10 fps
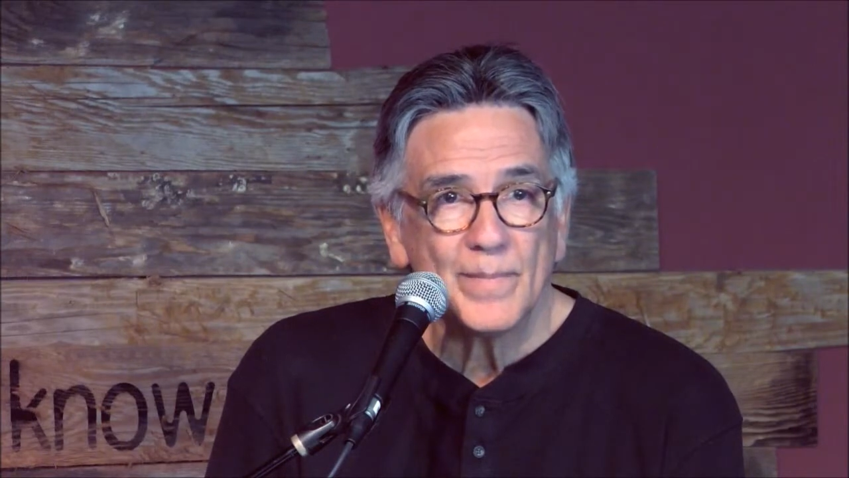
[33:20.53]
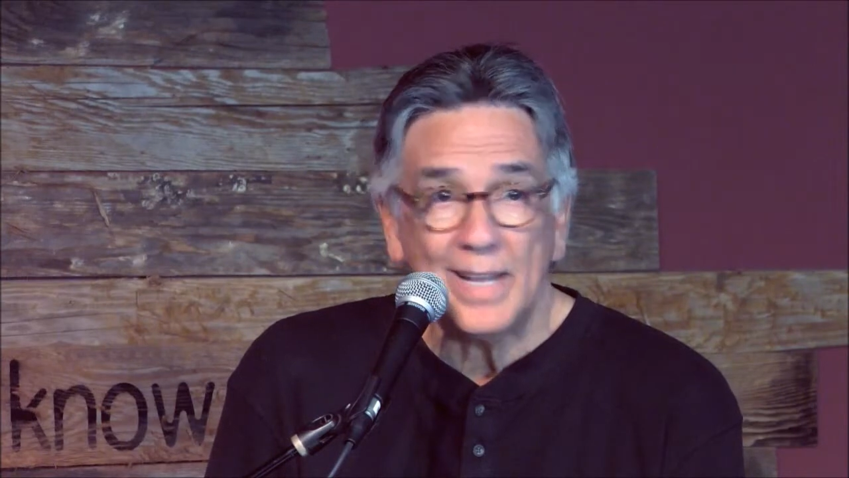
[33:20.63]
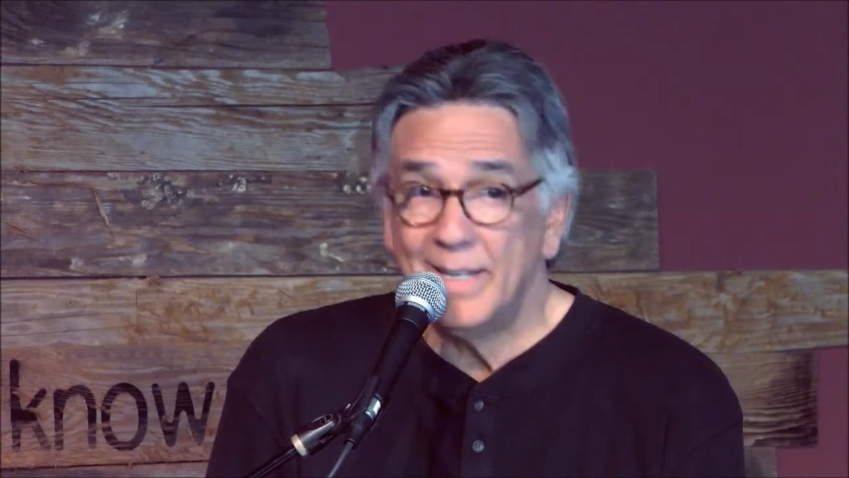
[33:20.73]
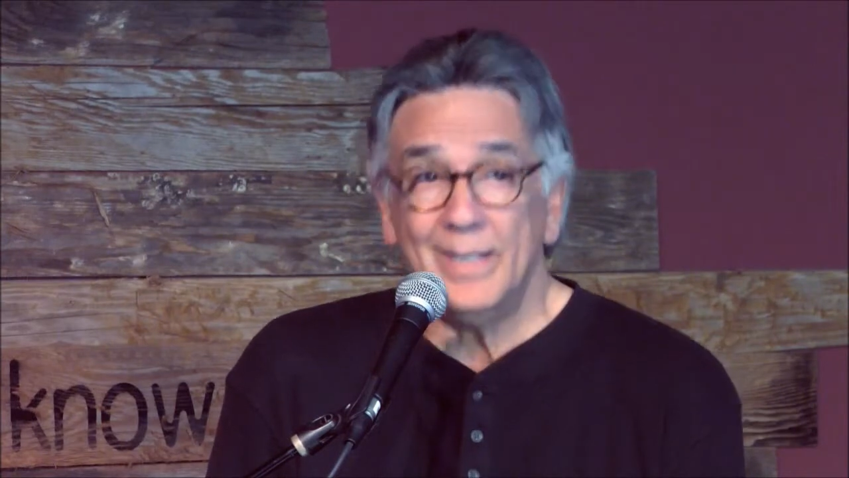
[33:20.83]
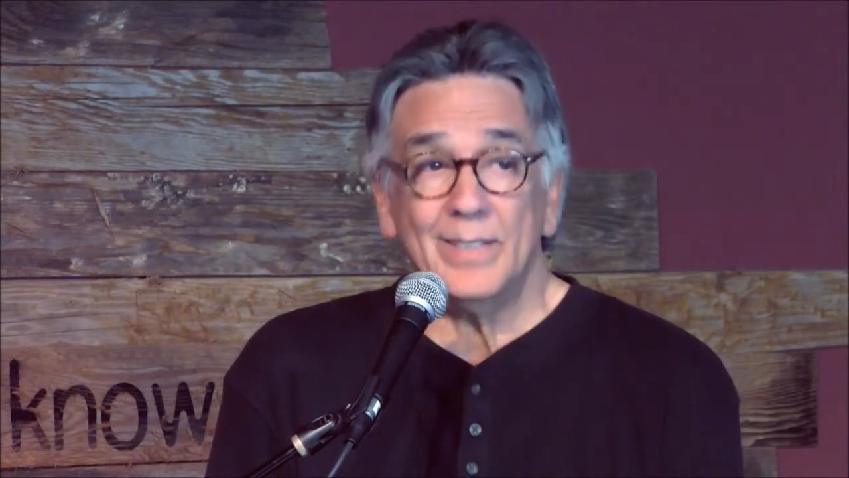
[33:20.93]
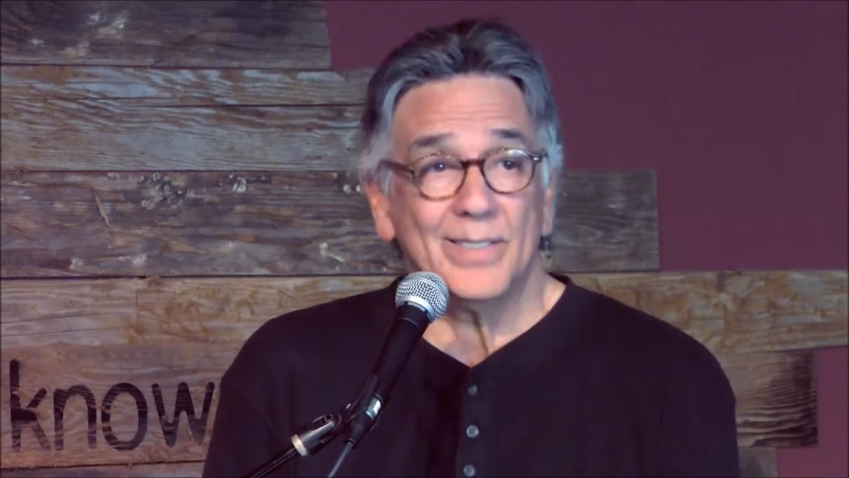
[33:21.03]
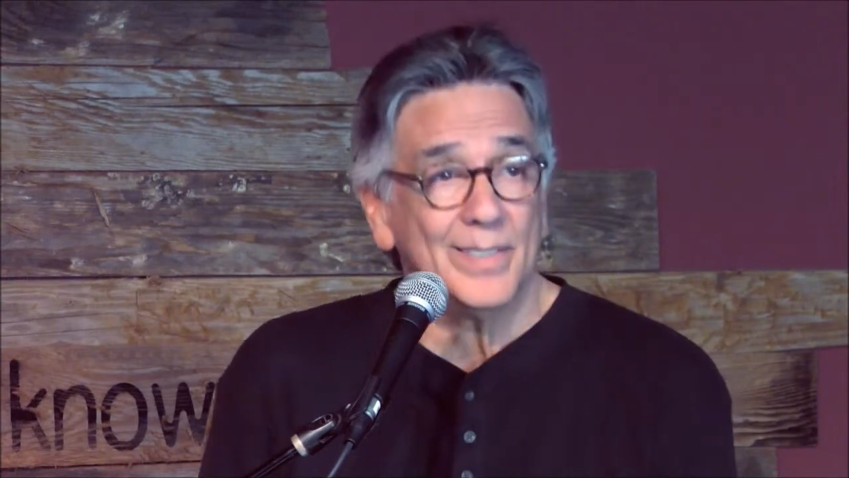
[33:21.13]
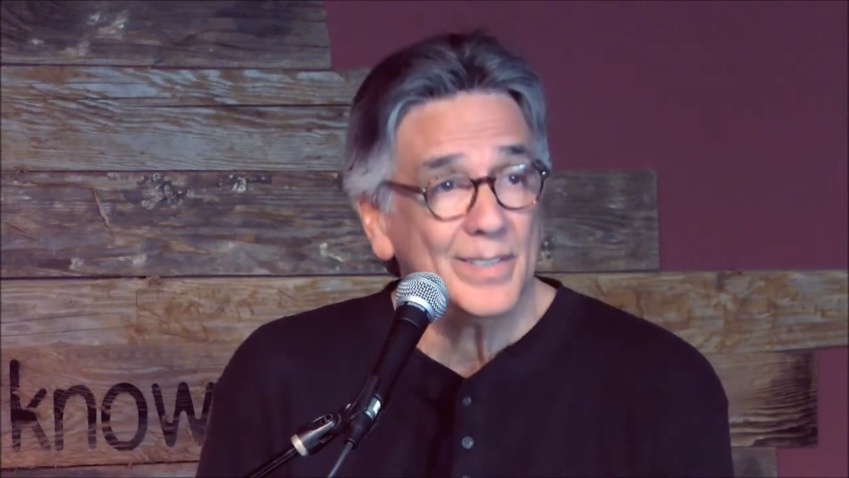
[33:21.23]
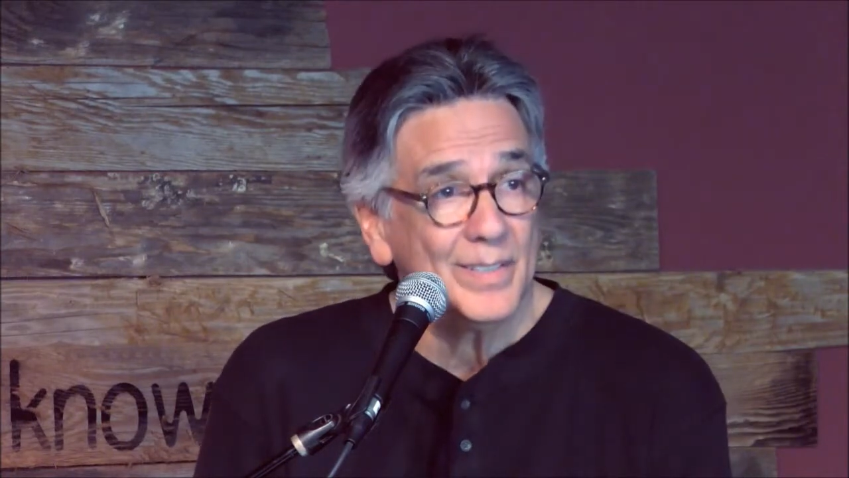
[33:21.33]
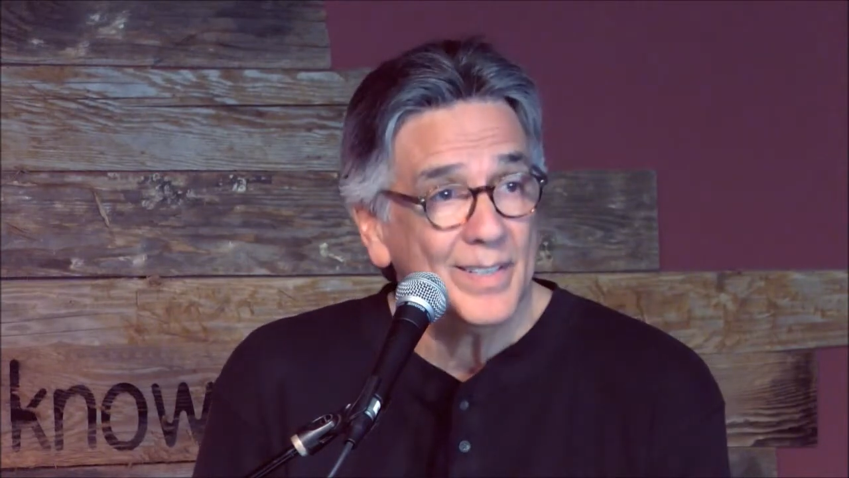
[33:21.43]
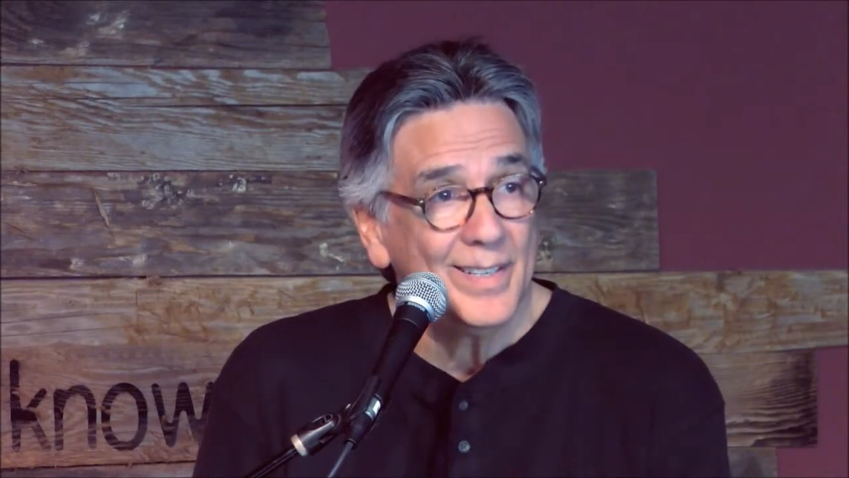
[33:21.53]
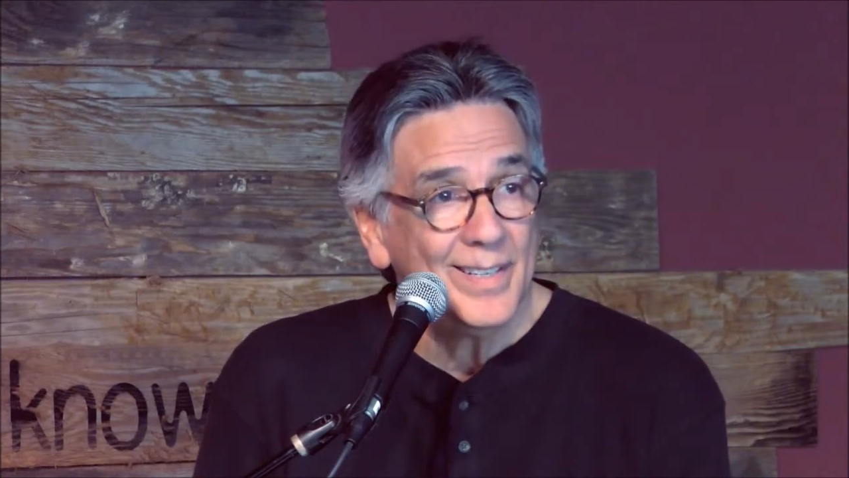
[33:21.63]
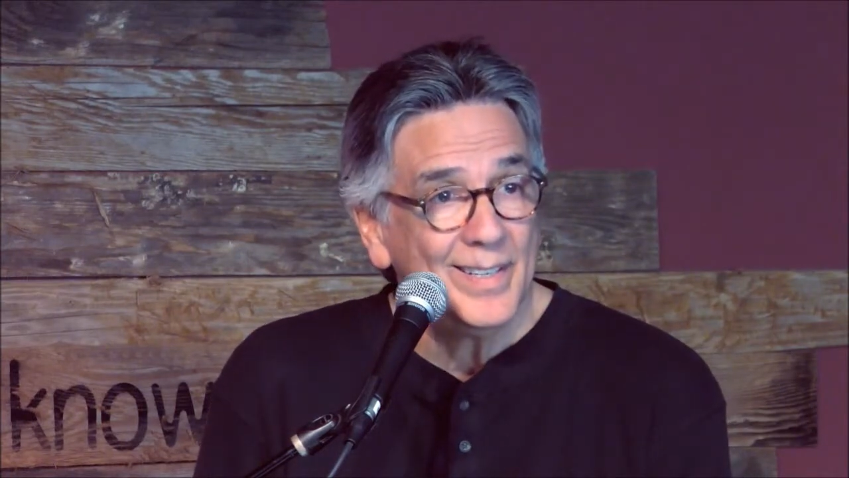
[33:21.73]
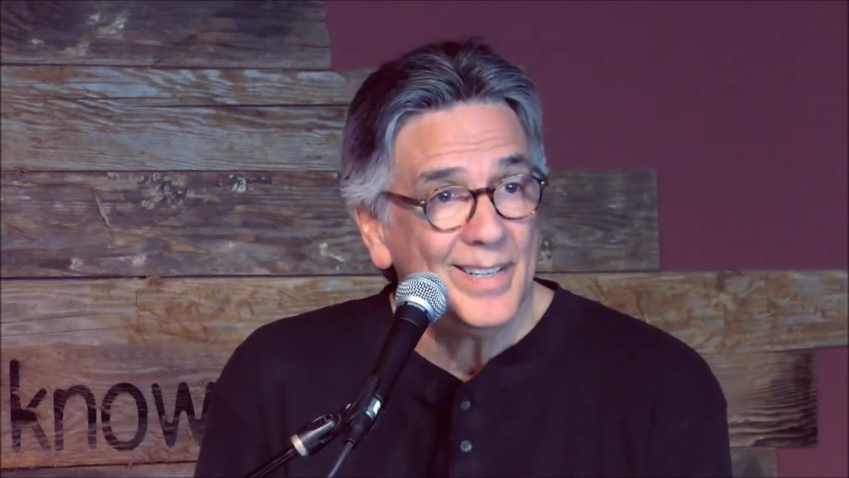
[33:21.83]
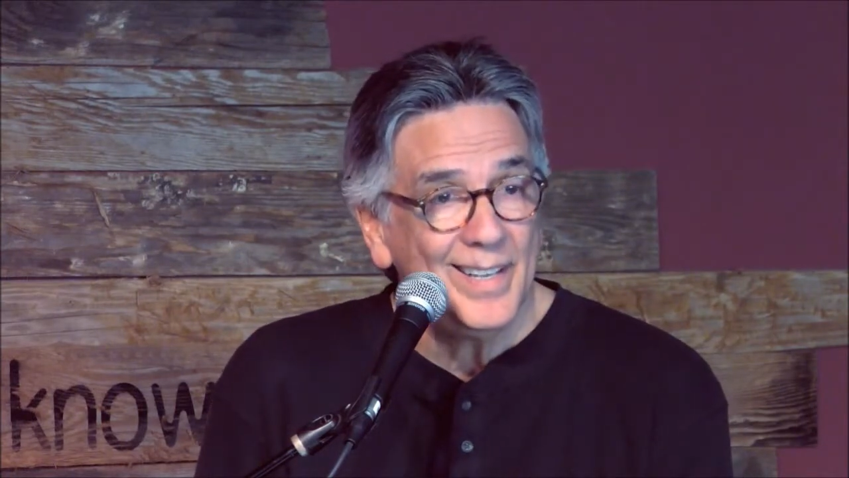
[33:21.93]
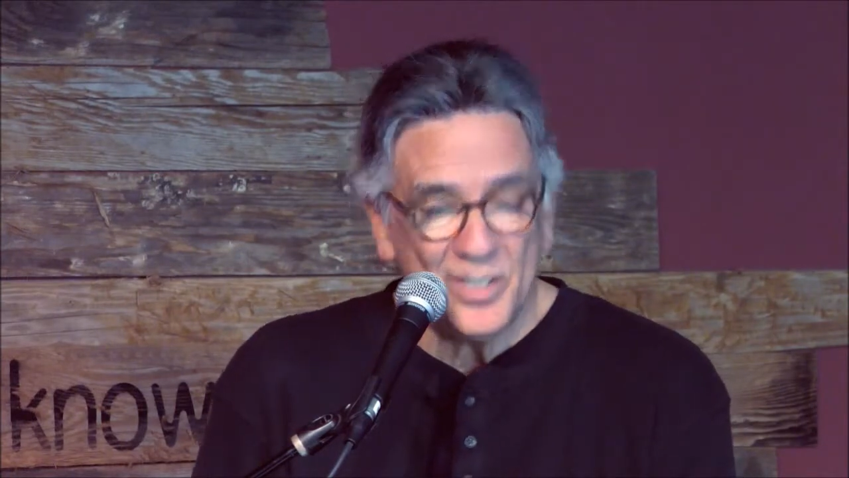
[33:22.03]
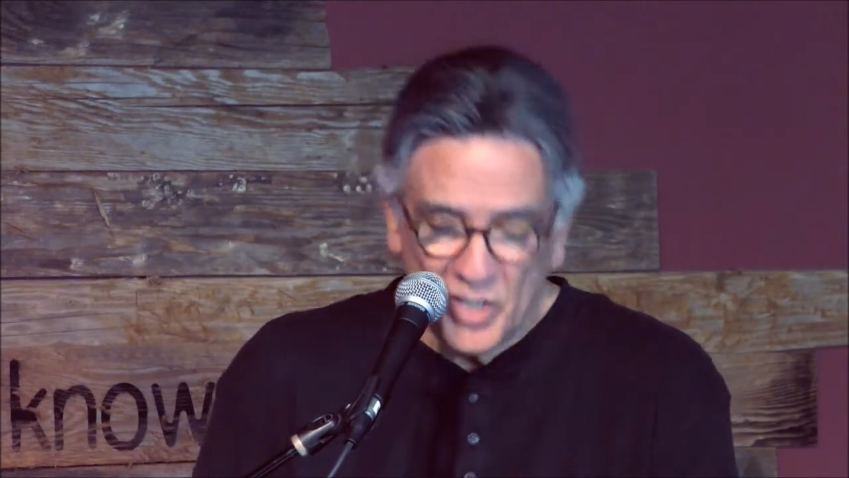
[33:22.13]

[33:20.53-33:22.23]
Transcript: And it is. It